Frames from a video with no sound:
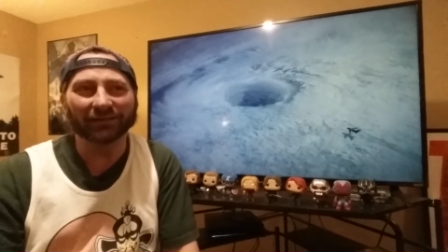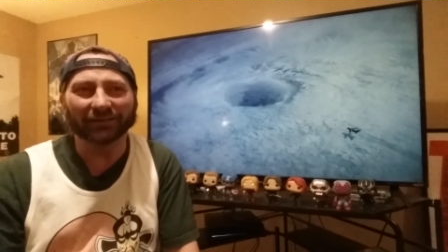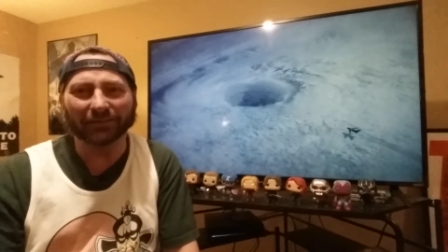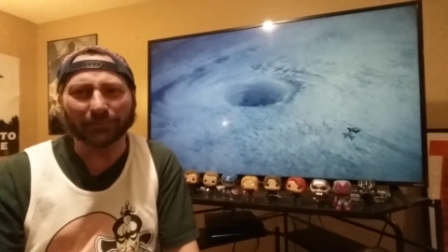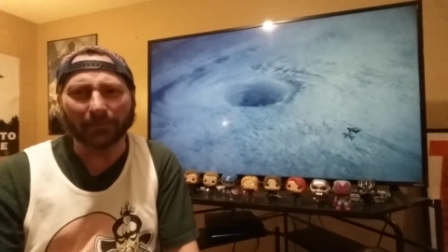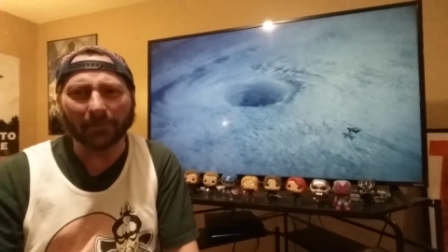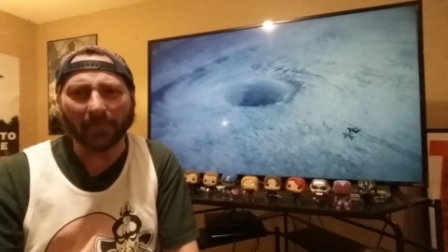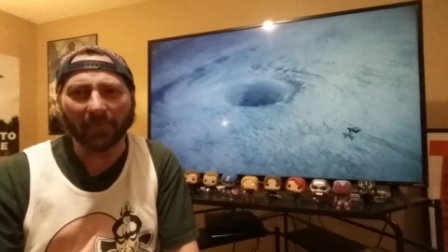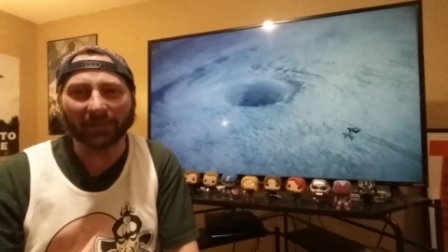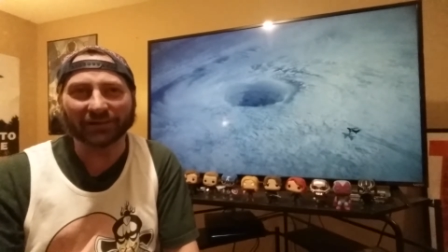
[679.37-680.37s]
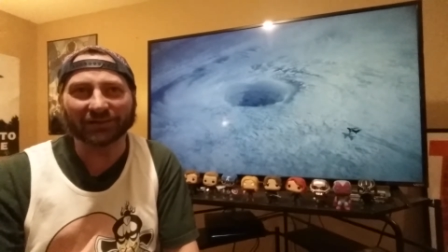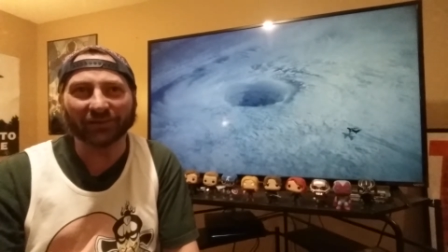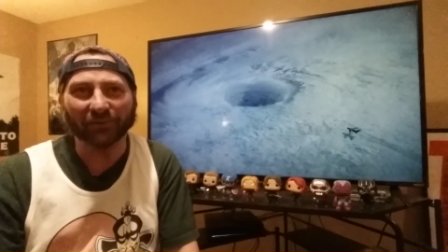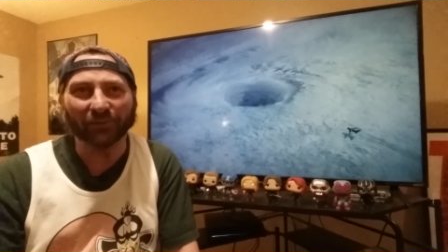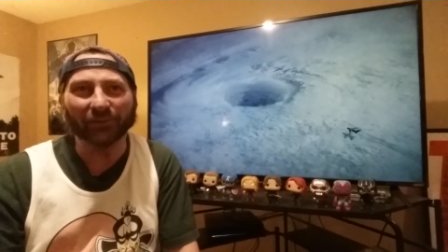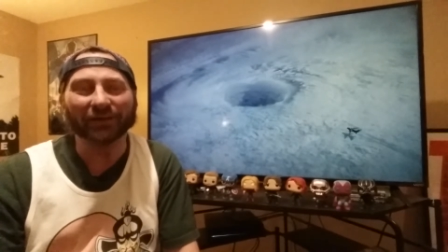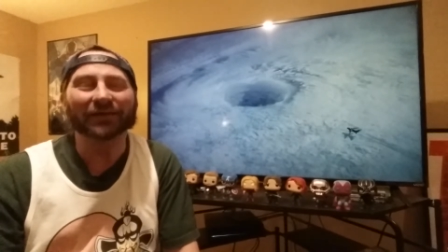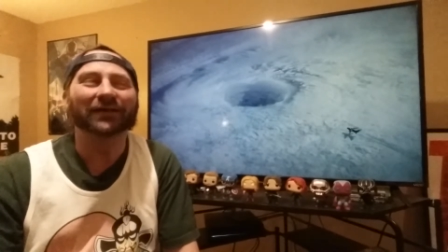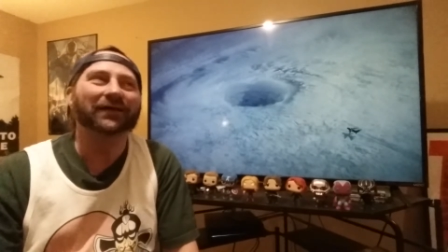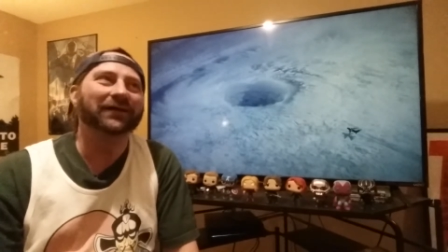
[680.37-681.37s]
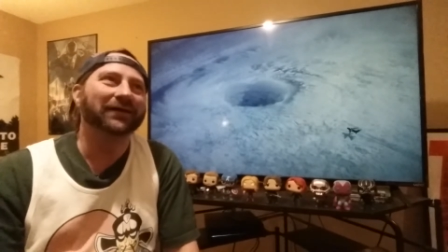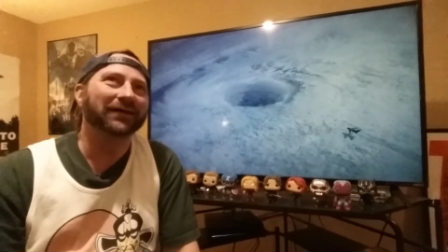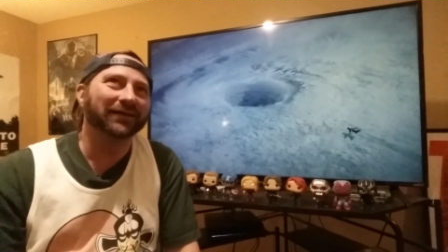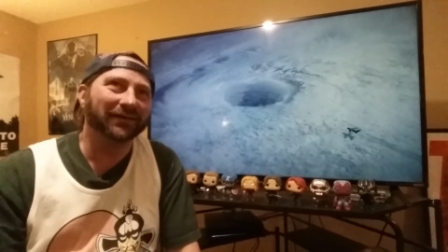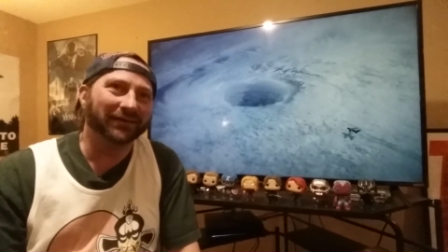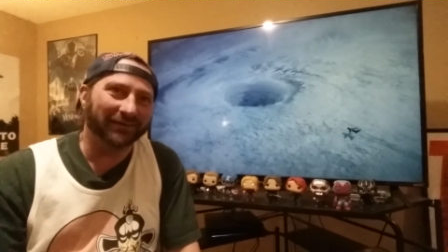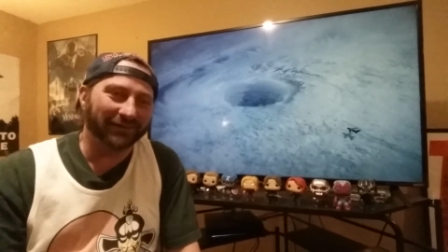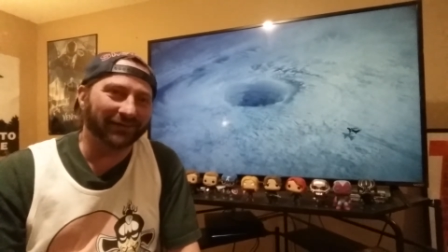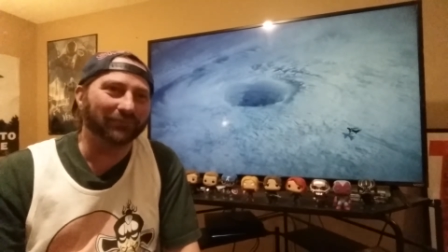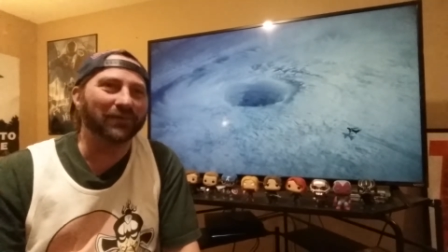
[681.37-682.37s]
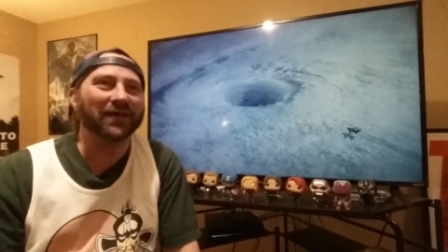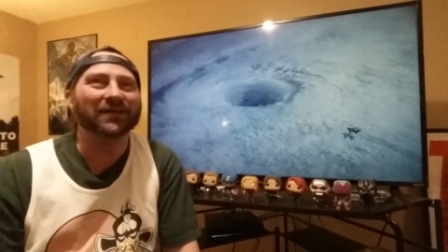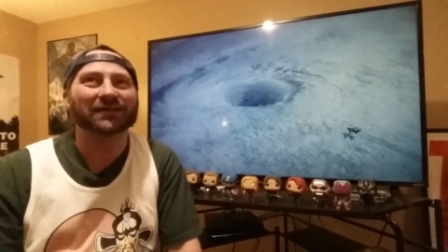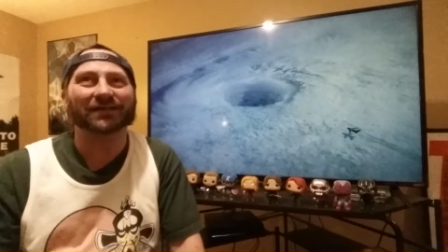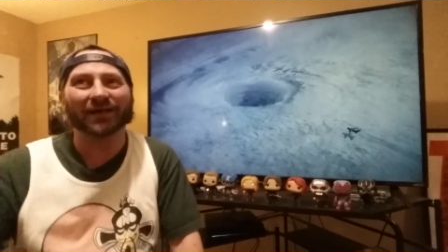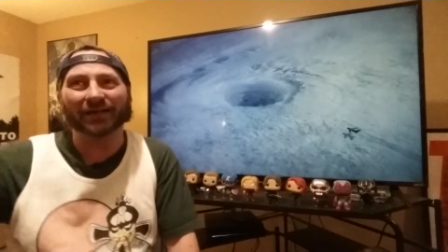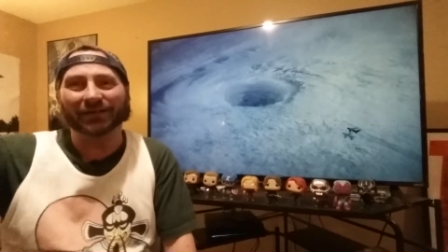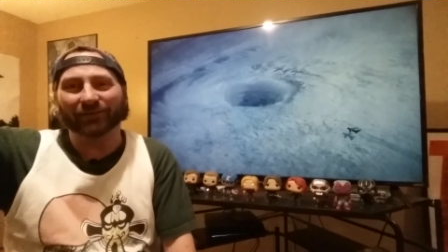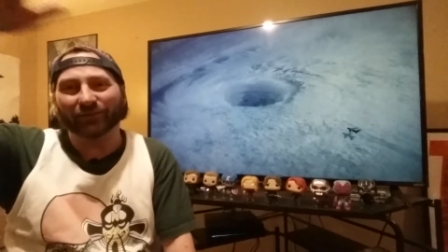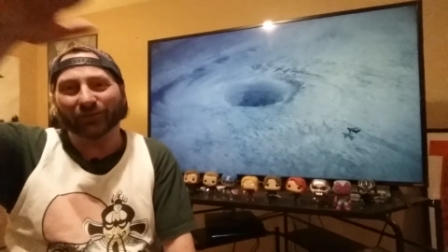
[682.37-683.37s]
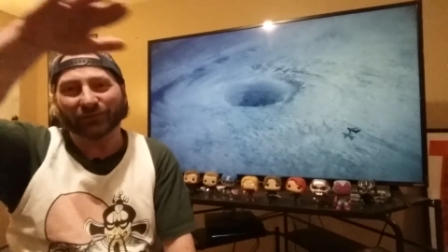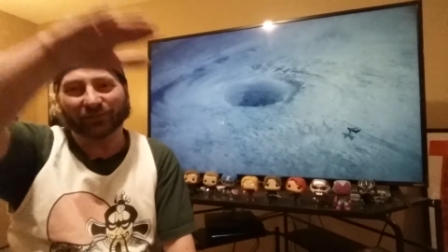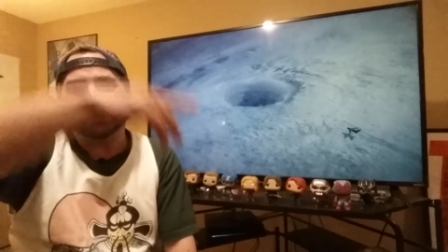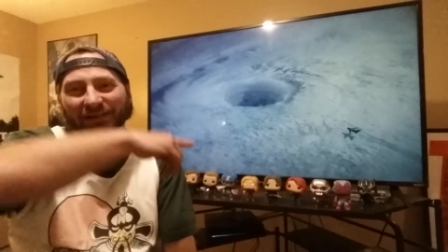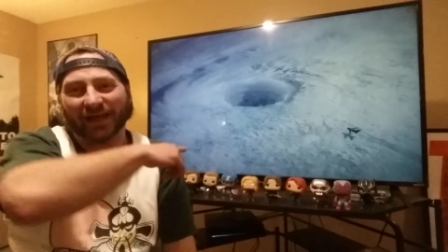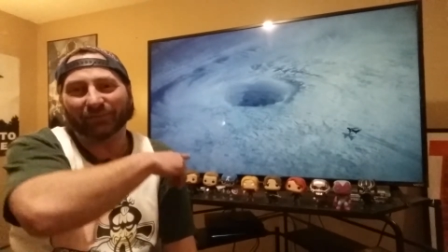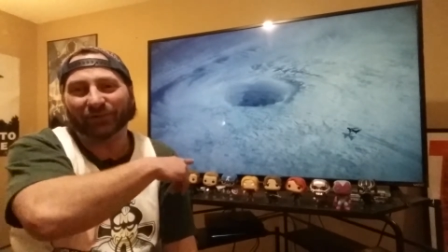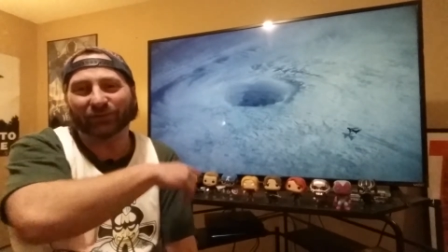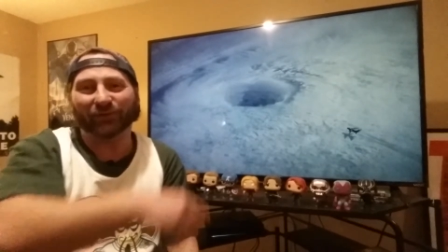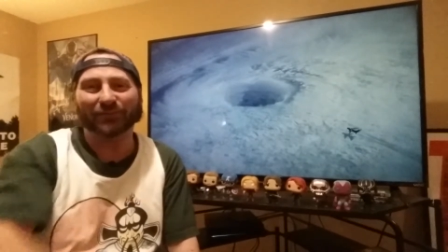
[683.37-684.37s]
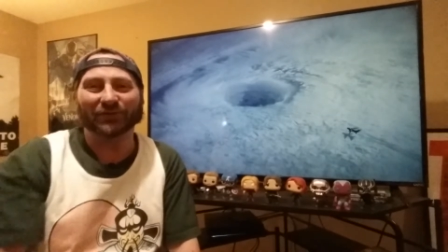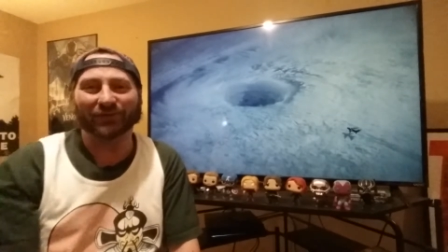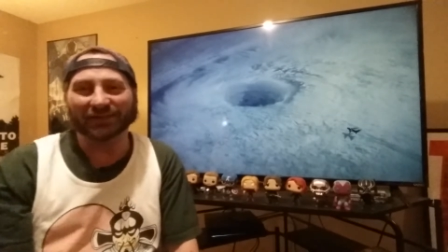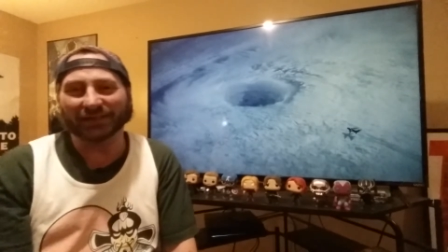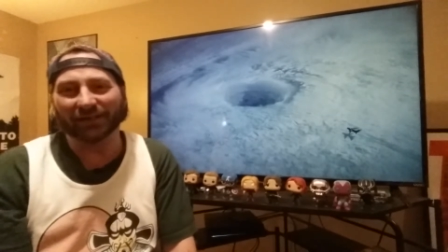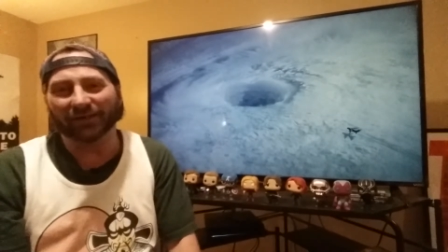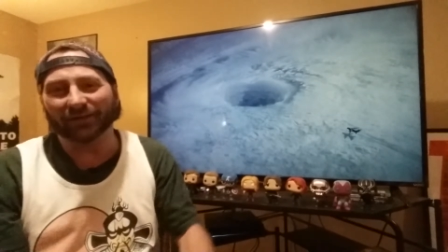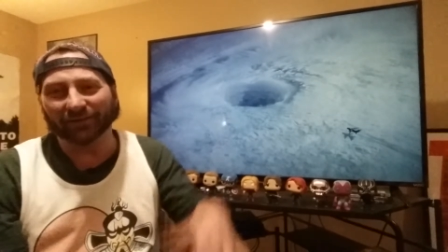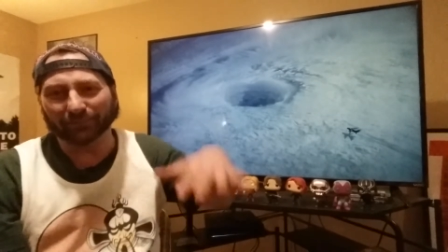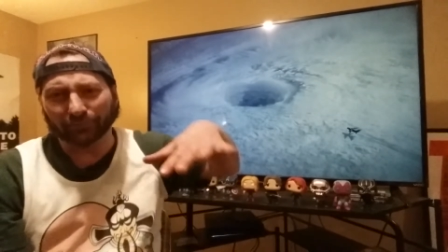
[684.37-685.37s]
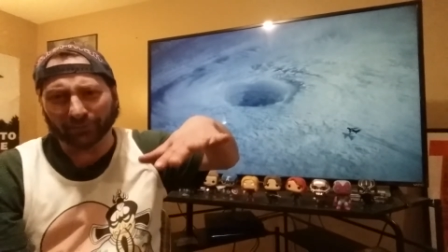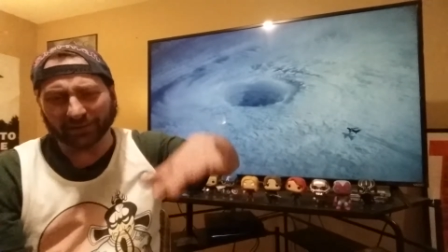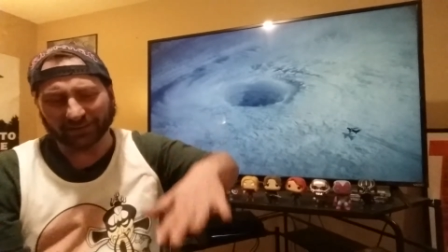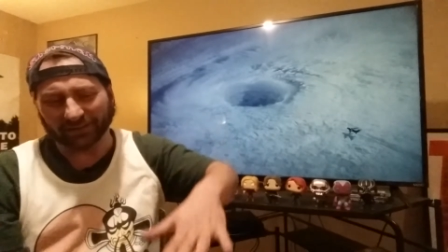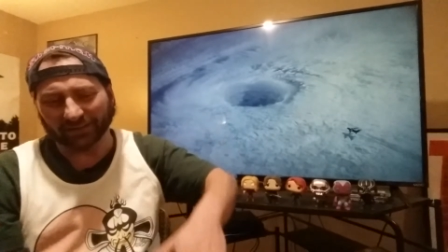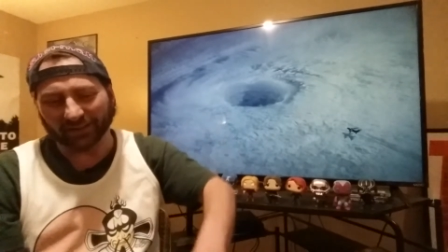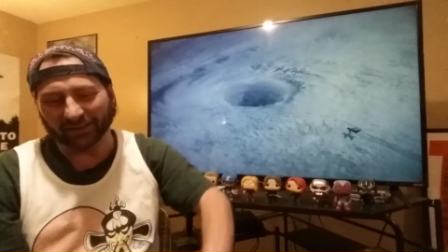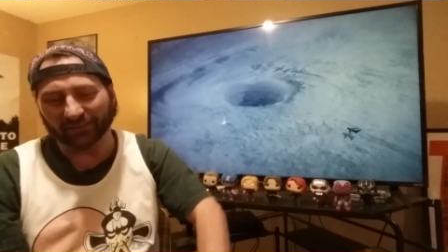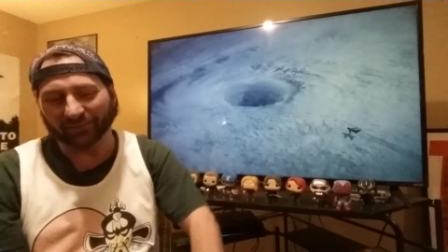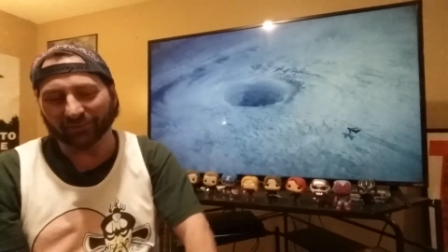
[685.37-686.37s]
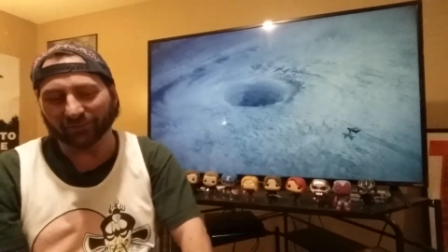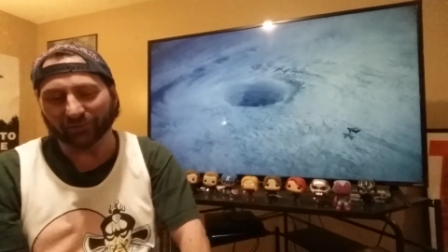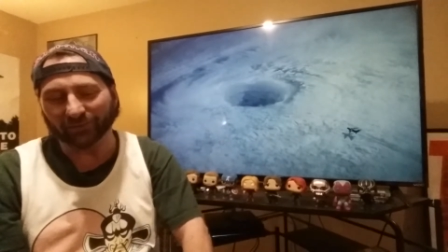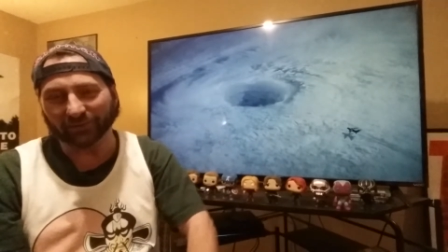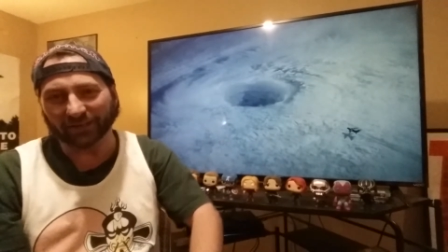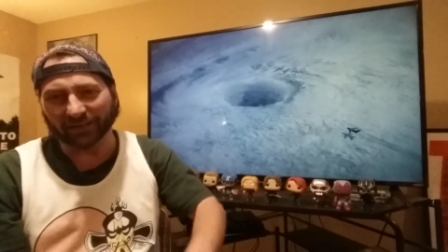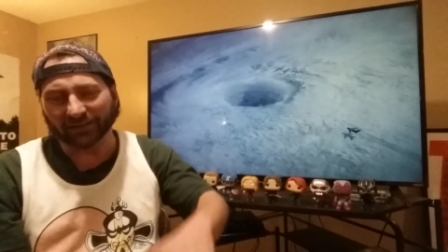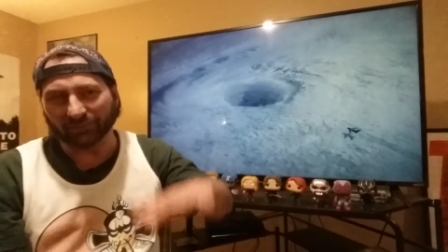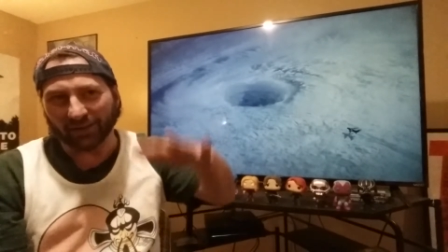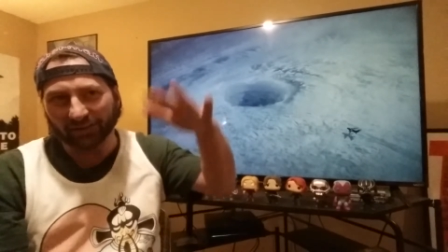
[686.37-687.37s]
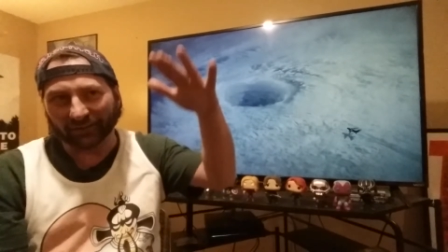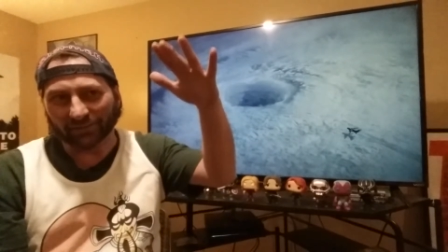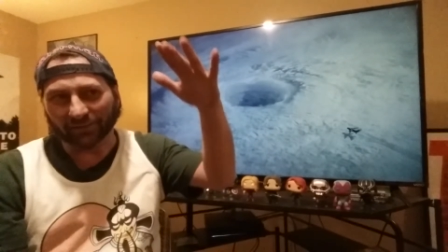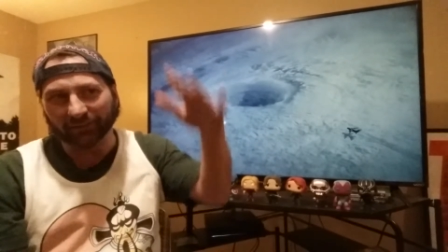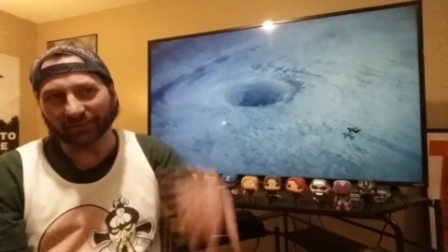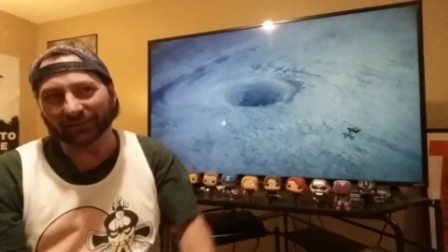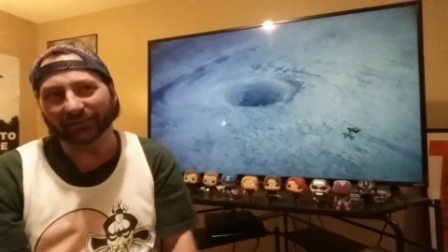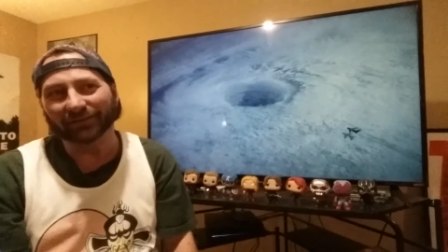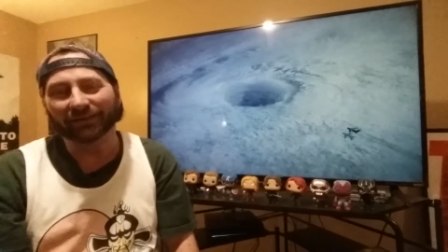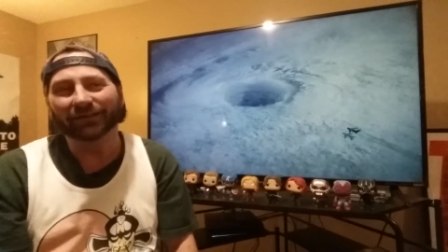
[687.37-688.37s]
Um, so May slide, you know, goes over the top of the storm as you can see here and brings the thing in all lowered and takes him out of there. And then